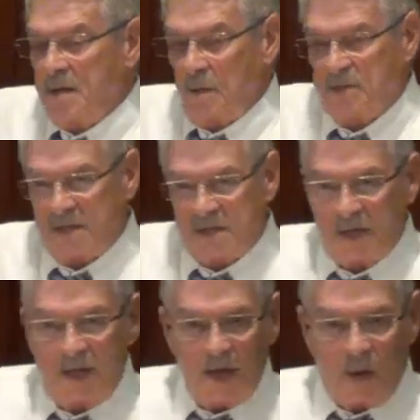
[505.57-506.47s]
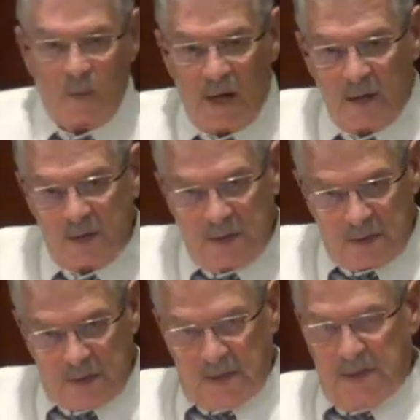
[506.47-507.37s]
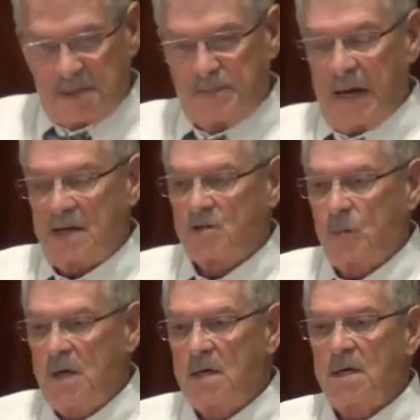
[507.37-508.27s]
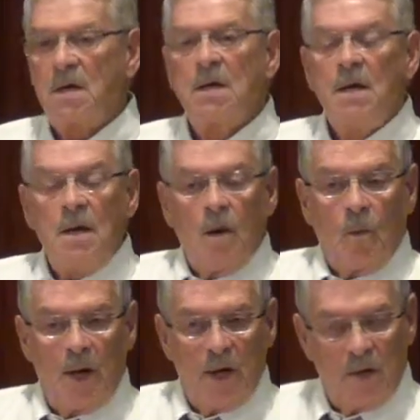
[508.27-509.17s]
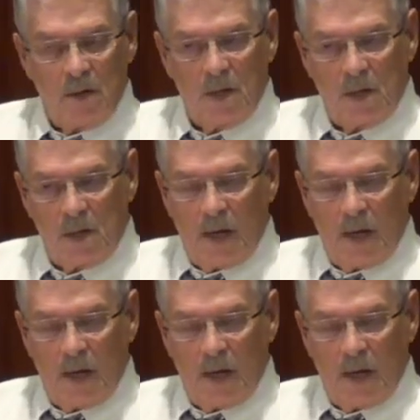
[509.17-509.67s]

There was a study I read this past week where